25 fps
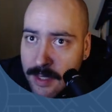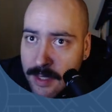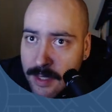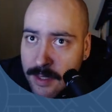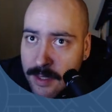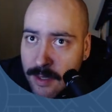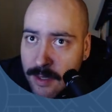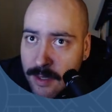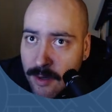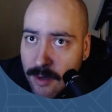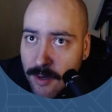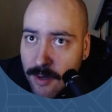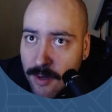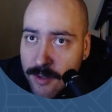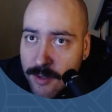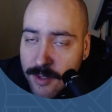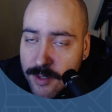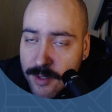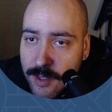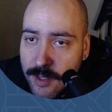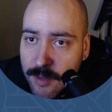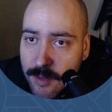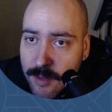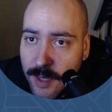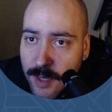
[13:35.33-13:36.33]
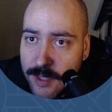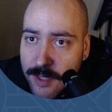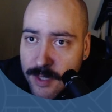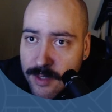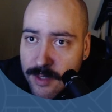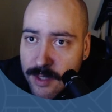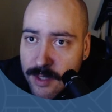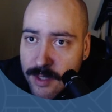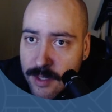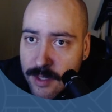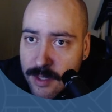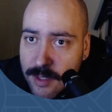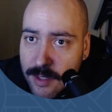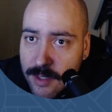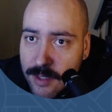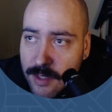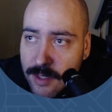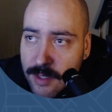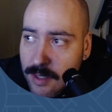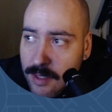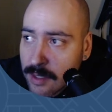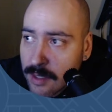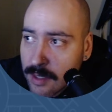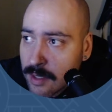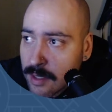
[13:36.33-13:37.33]
Or no, so the command's good.
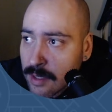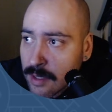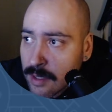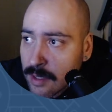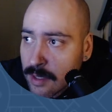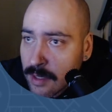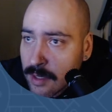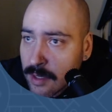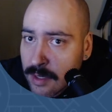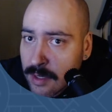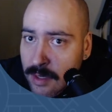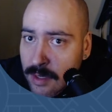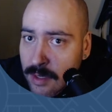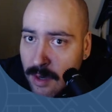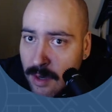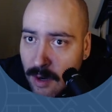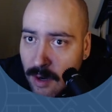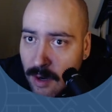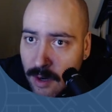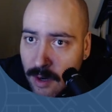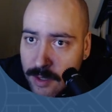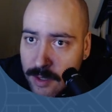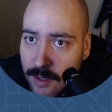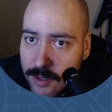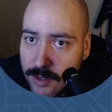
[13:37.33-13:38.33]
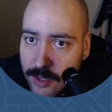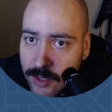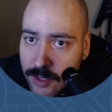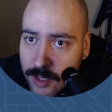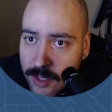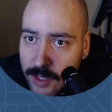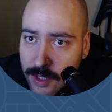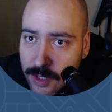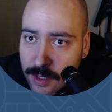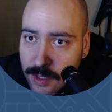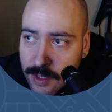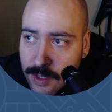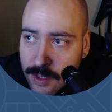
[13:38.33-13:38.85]
Args are good.